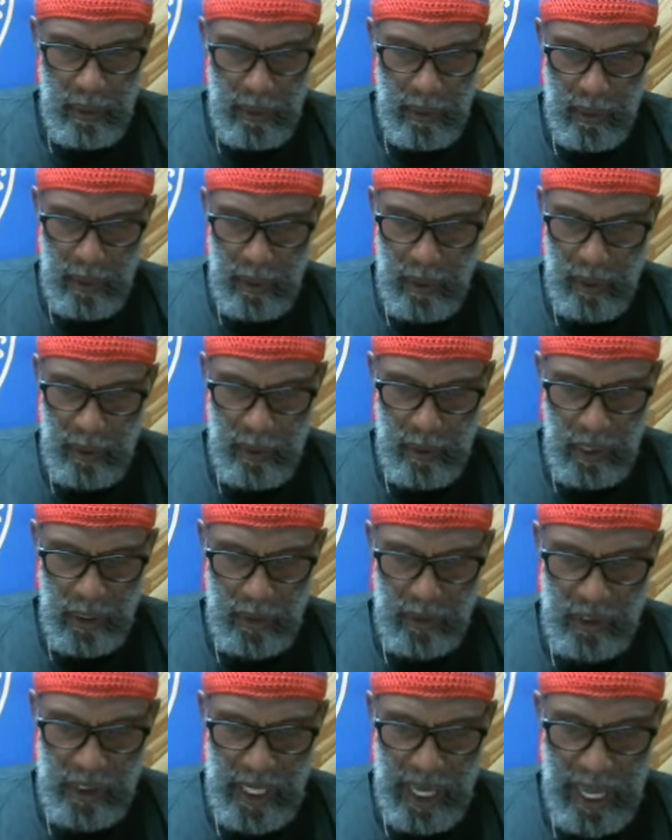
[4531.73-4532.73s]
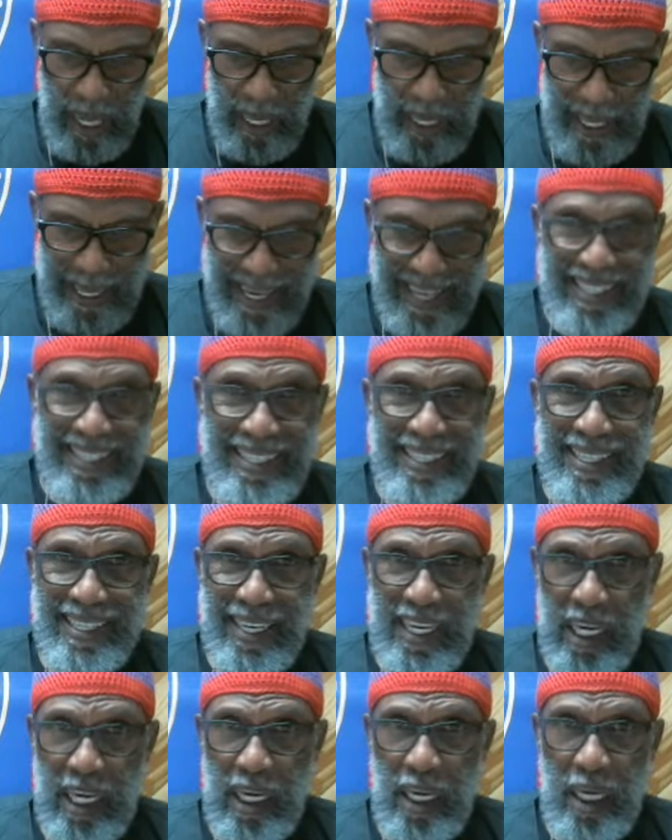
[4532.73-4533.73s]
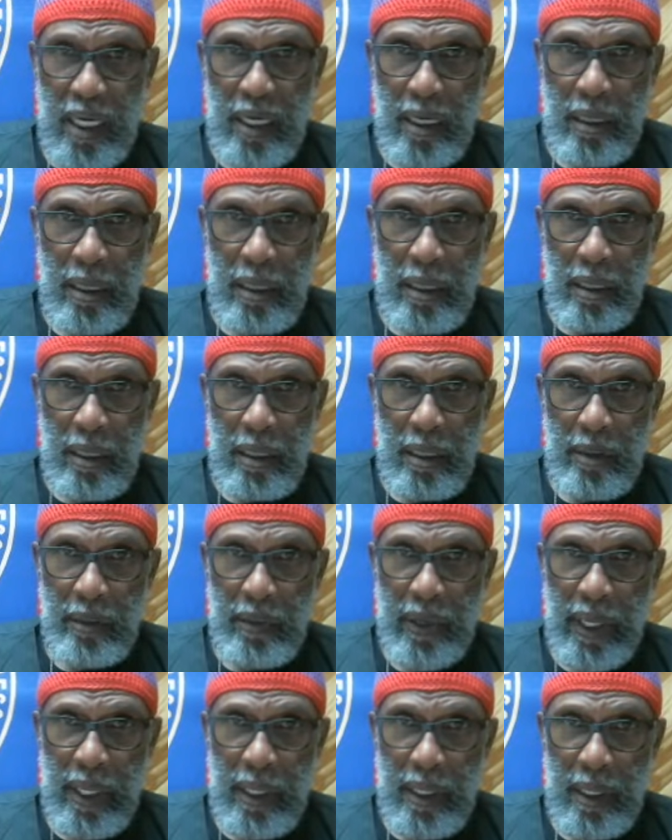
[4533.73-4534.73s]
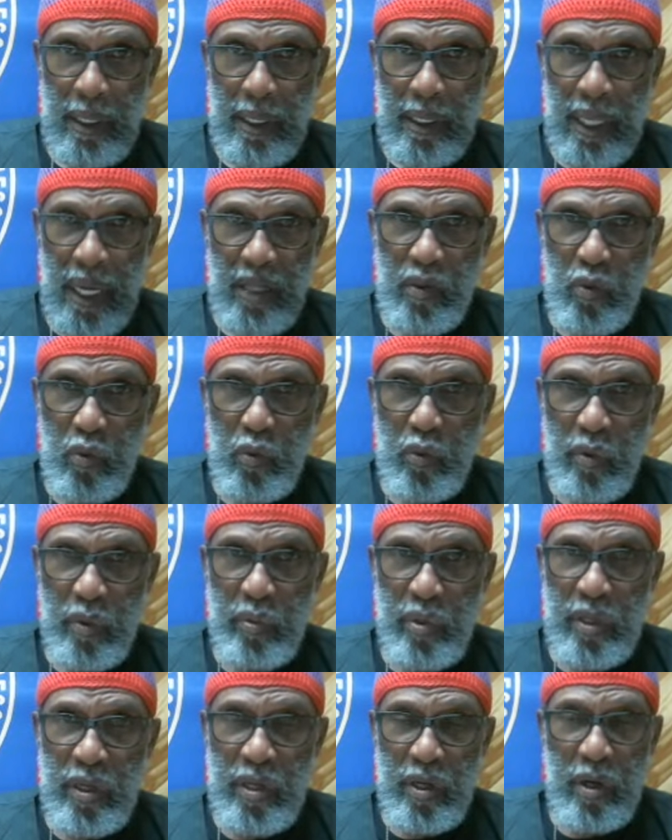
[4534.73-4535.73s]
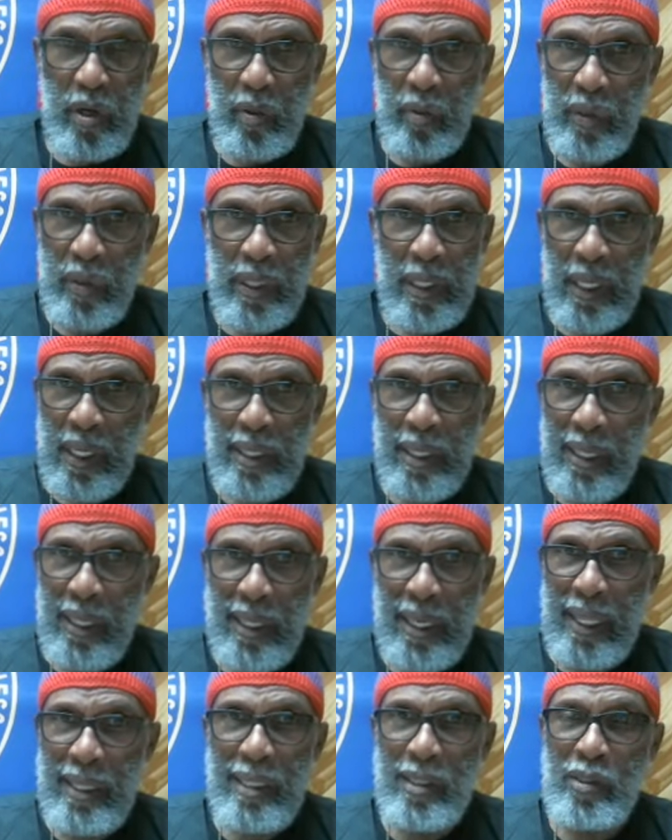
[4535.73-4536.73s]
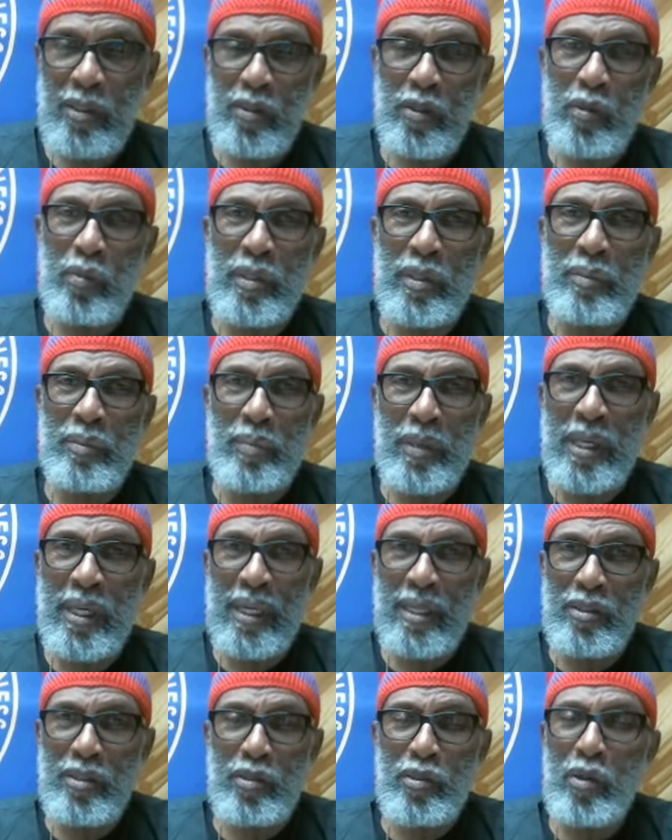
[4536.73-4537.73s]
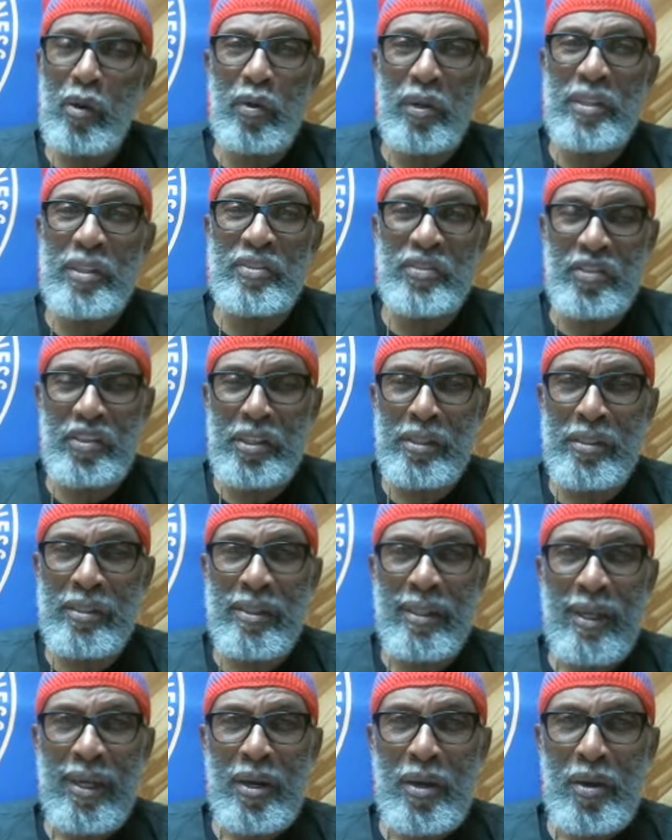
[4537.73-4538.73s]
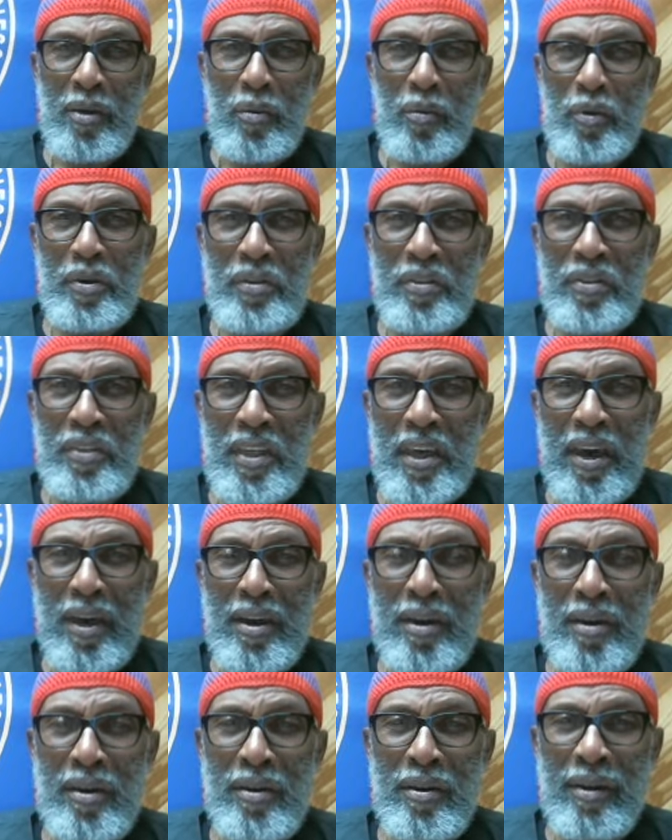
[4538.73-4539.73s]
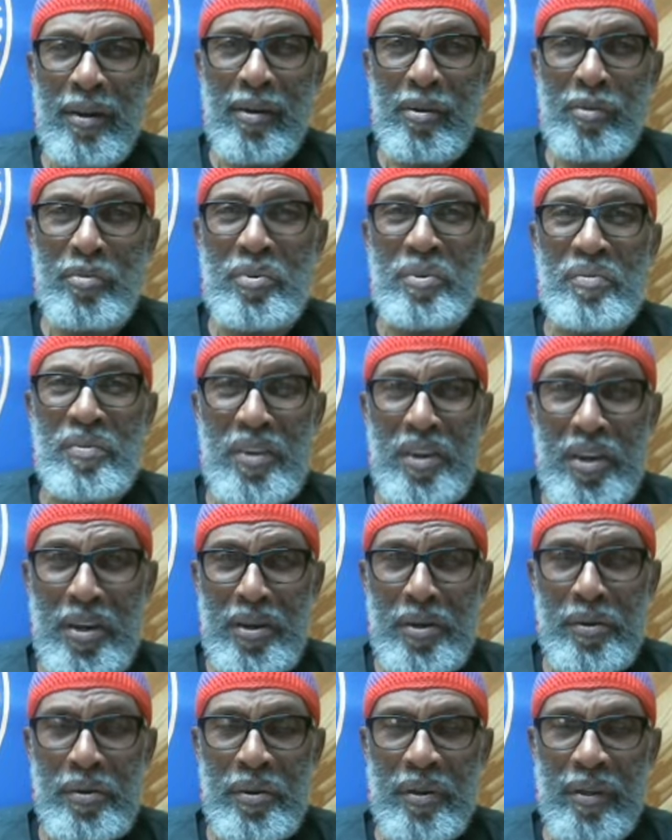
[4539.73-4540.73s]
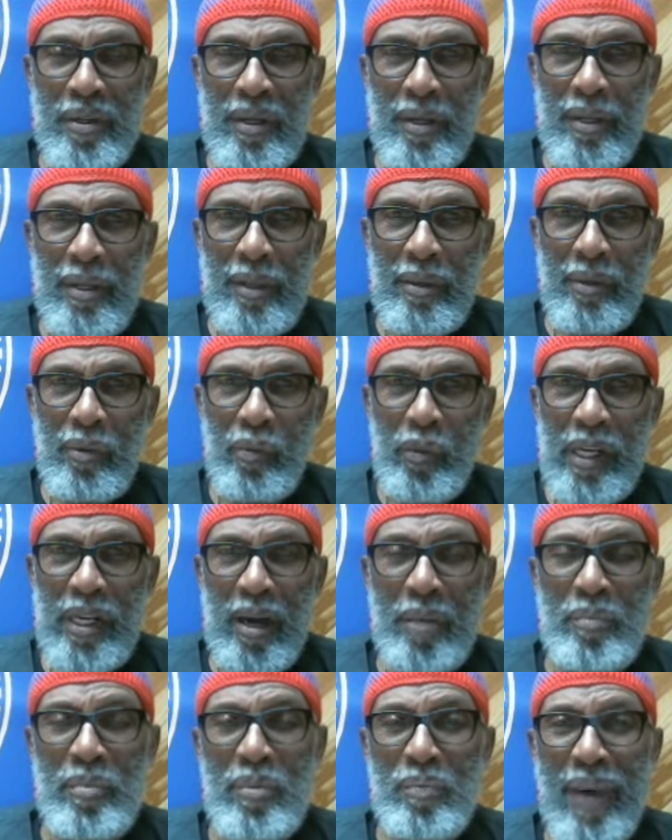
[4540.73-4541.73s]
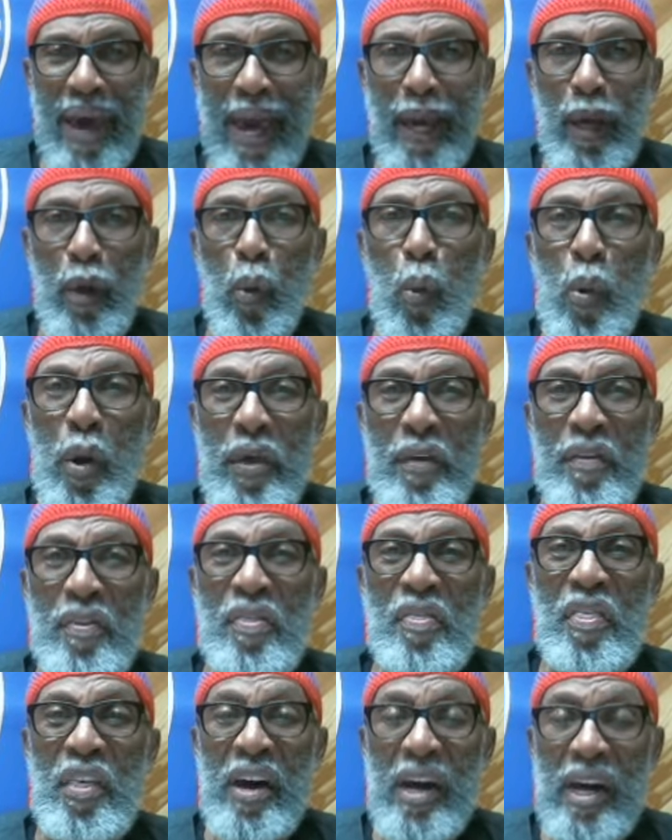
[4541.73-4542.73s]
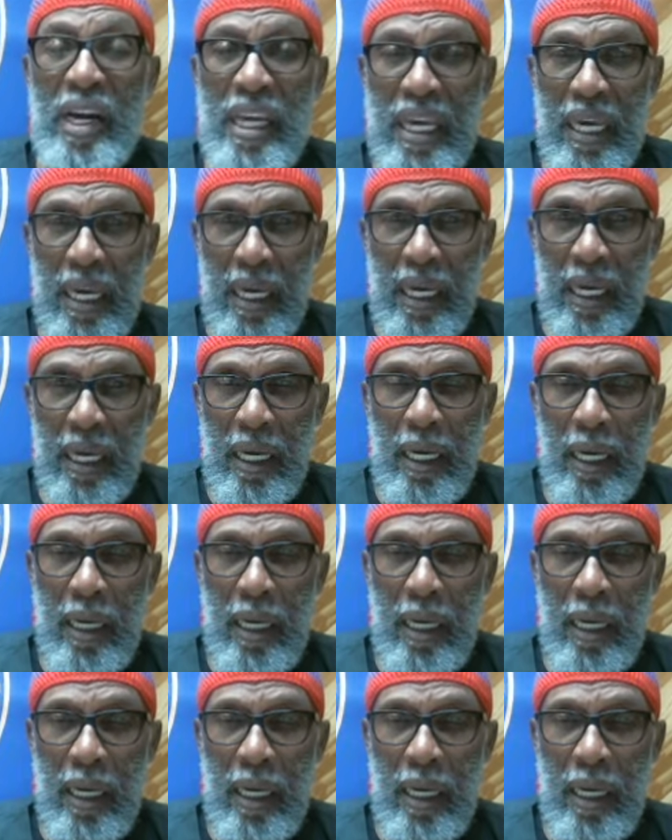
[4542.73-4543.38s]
you know, because Yah is the king right? That's who we return with. It ain't got nothing to do with them kings. you know, in a sense, where they're revered. We coming back with the king